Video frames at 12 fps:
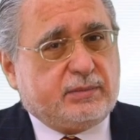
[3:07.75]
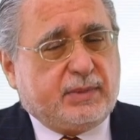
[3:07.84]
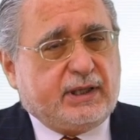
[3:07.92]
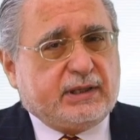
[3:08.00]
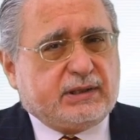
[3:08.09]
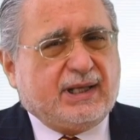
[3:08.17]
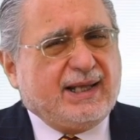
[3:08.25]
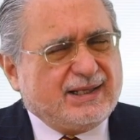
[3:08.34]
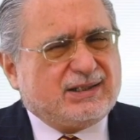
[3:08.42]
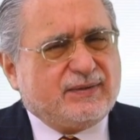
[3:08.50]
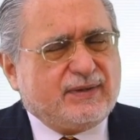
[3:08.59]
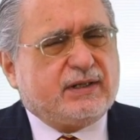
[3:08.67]
and meet,
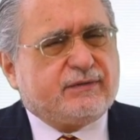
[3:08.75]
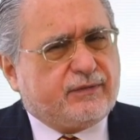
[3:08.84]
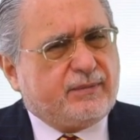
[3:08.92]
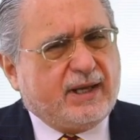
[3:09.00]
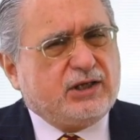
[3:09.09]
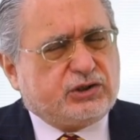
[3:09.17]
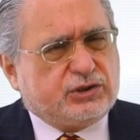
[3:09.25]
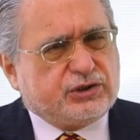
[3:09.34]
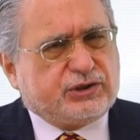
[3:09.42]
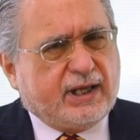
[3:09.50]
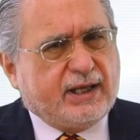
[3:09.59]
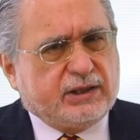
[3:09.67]
into the information
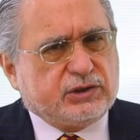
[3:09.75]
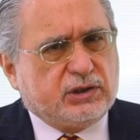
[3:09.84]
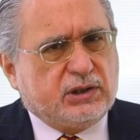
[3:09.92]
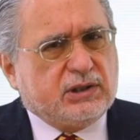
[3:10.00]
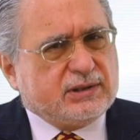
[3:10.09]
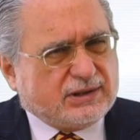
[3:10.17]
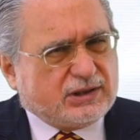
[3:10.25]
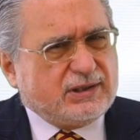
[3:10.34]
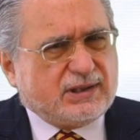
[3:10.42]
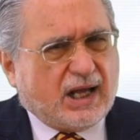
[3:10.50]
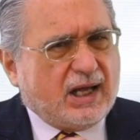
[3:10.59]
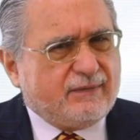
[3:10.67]
stage. There's a
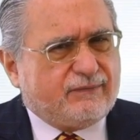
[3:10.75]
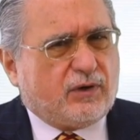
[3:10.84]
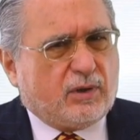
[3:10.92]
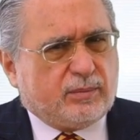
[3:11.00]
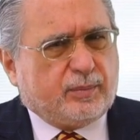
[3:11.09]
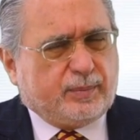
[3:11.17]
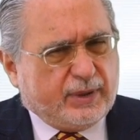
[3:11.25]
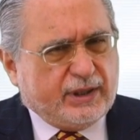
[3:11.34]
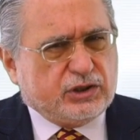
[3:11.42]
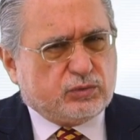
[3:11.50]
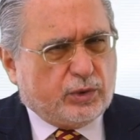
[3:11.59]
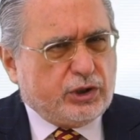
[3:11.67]
nonverbal
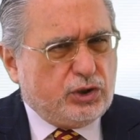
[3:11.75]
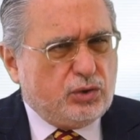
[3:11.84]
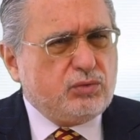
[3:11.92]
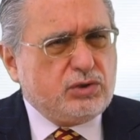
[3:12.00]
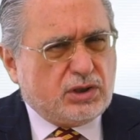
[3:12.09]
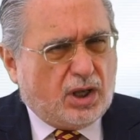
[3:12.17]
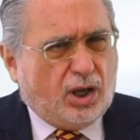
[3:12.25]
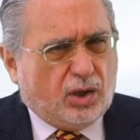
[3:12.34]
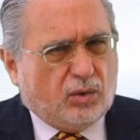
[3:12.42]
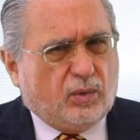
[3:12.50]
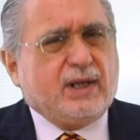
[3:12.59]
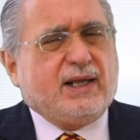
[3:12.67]
piece where you
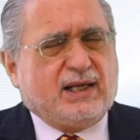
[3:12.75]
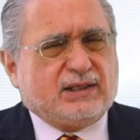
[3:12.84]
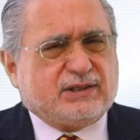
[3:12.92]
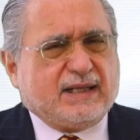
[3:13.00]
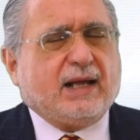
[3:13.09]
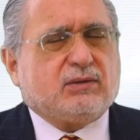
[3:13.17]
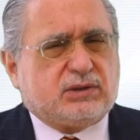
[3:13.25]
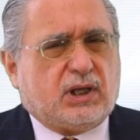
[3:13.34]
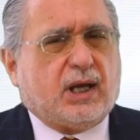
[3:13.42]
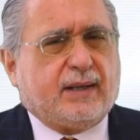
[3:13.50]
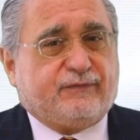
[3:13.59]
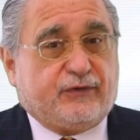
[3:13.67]
know it's now
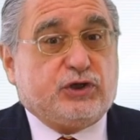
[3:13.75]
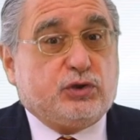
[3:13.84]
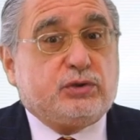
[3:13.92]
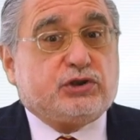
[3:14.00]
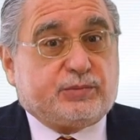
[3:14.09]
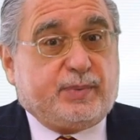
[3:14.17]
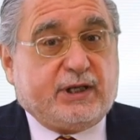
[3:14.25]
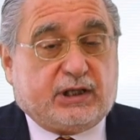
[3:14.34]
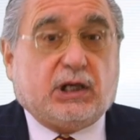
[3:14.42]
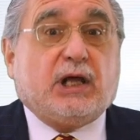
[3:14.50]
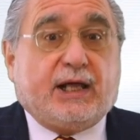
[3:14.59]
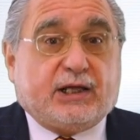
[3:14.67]
time for you to
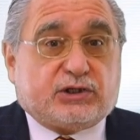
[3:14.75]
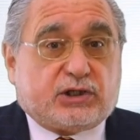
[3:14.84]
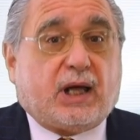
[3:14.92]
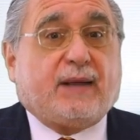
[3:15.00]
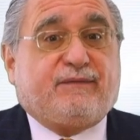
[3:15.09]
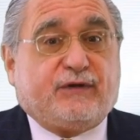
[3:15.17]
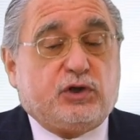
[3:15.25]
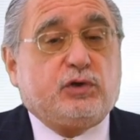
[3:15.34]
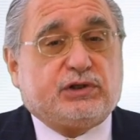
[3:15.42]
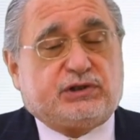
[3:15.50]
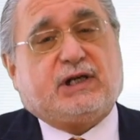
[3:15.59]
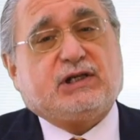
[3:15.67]
speak. It's time for you
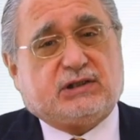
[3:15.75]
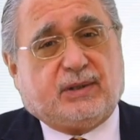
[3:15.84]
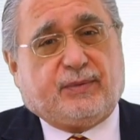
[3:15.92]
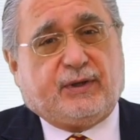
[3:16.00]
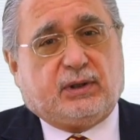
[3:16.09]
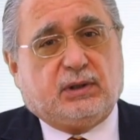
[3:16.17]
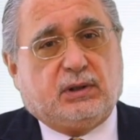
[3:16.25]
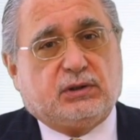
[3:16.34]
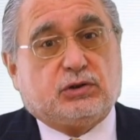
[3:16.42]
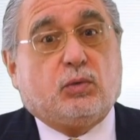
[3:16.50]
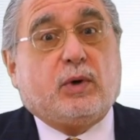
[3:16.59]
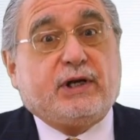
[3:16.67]
to say something.
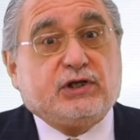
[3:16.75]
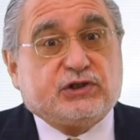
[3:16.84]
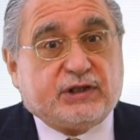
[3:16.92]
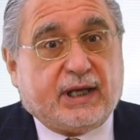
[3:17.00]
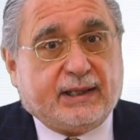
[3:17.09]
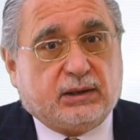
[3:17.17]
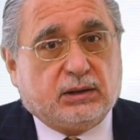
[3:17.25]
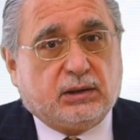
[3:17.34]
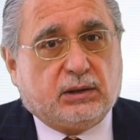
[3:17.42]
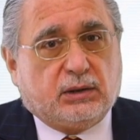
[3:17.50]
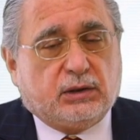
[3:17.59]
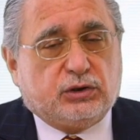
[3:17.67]
So what do you say?
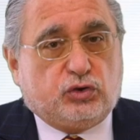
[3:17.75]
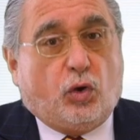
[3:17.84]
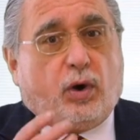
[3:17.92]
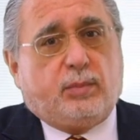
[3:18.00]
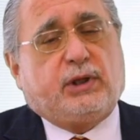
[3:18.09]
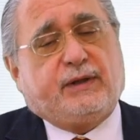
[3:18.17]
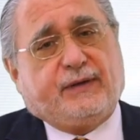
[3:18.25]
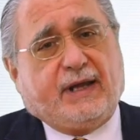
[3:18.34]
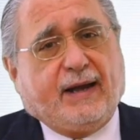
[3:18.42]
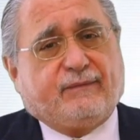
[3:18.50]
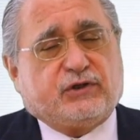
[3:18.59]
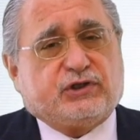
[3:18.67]
Normally, the
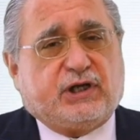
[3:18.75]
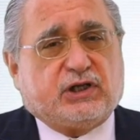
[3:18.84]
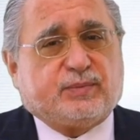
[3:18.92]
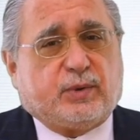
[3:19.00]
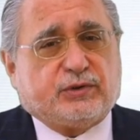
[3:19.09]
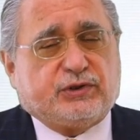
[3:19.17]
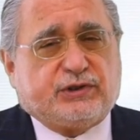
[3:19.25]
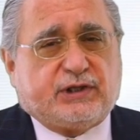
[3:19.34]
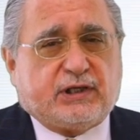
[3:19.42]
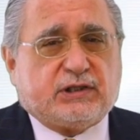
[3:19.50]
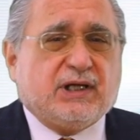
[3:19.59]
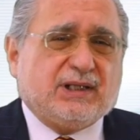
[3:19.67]
average salesperson
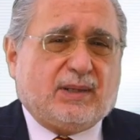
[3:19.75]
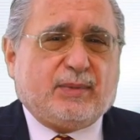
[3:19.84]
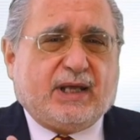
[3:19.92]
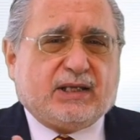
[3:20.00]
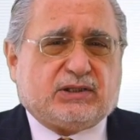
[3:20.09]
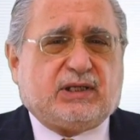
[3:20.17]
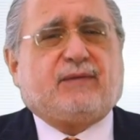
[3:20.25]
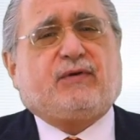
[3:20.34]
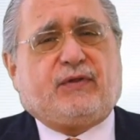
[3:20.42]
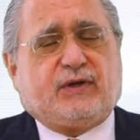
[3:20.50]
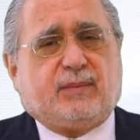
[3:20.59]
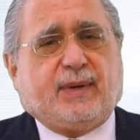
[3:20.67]
says, let me ask you
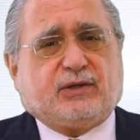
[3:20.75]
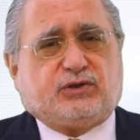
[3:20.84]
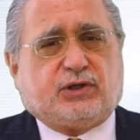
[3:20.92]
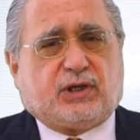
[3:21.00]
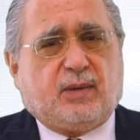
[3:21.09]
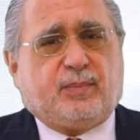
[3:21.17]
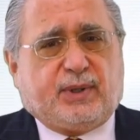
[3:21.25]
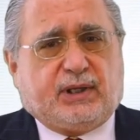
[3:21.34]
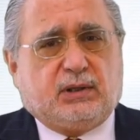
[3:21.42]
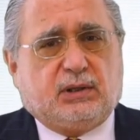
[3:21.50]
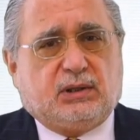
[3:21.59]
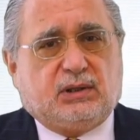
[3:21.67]
everything about your company.